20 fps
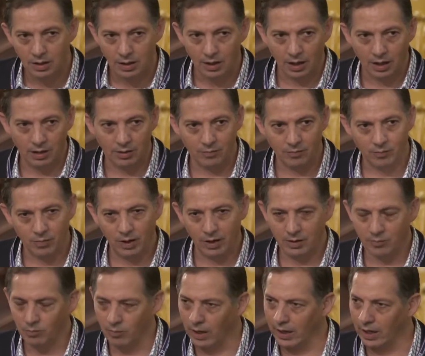
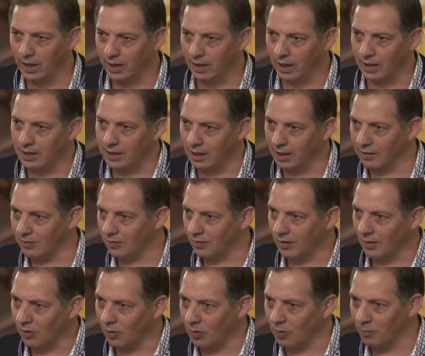I can't
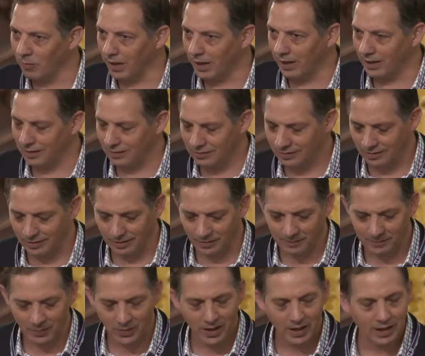hold my hand still.
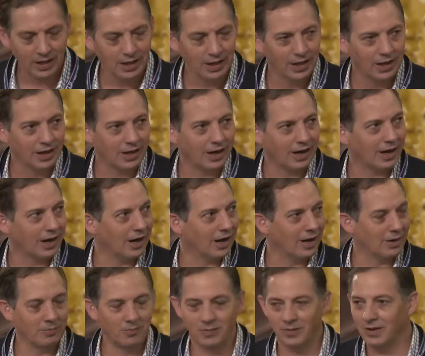
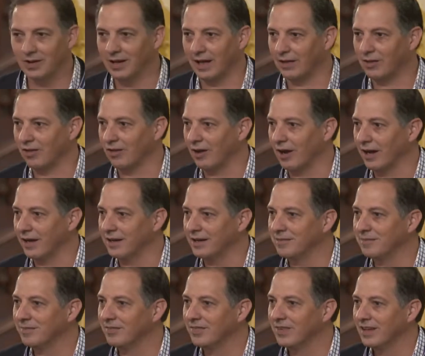Next slide.
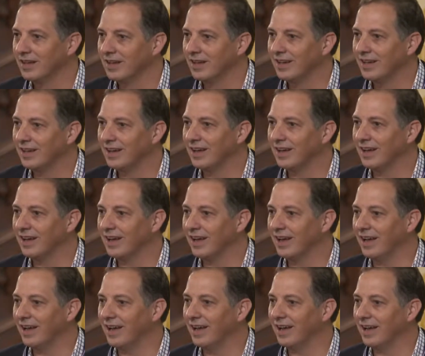
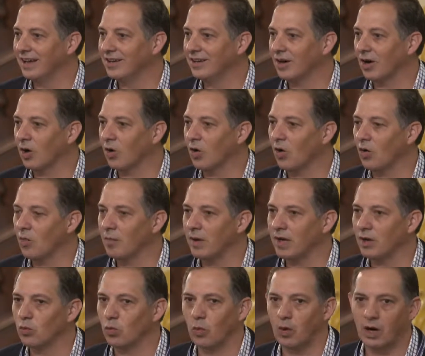And a
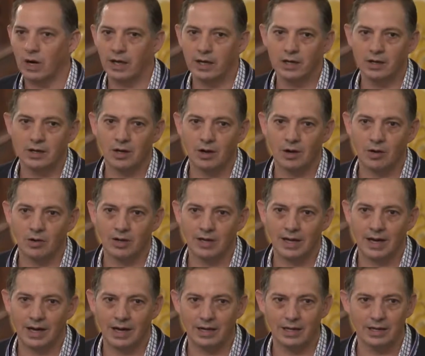homemade wine called
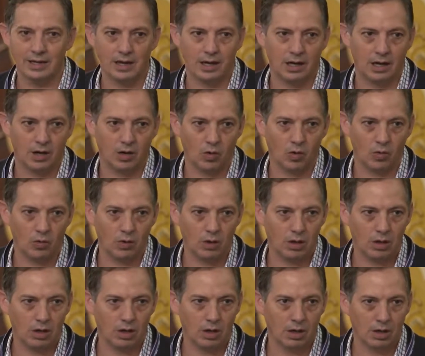
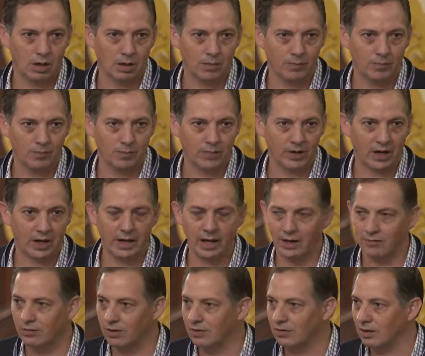Caninau. I
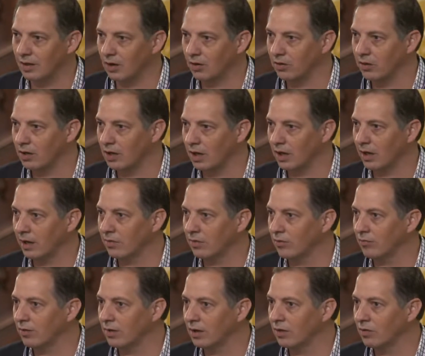have to tell you guys,
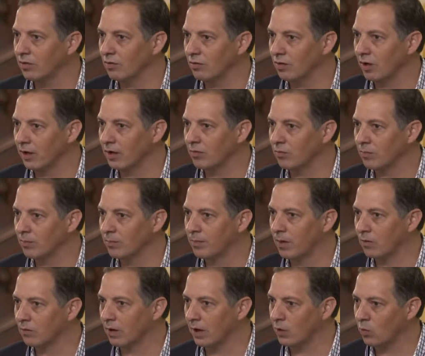if any of you
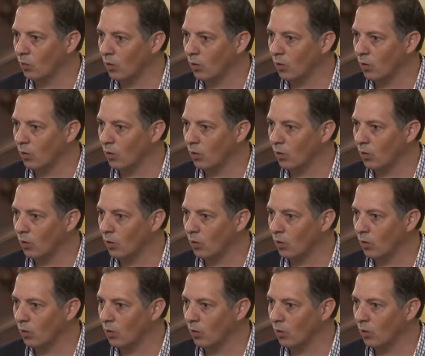like